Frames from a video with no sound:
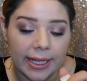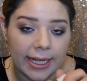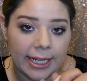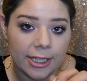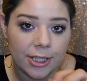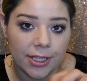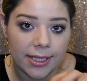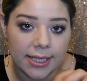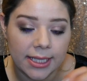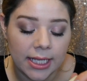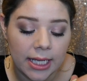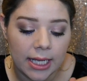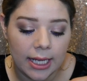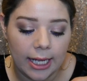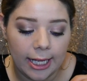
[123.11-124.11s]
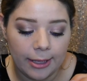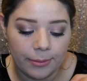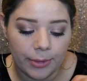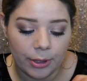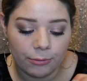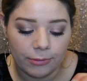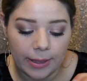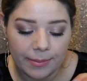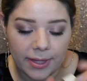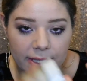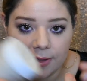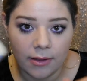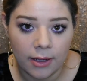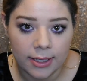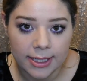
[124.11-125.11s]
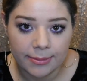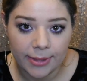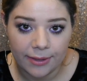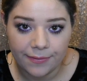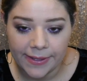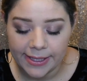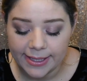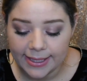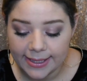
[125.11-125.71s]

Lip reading: and I just rub this onto my face.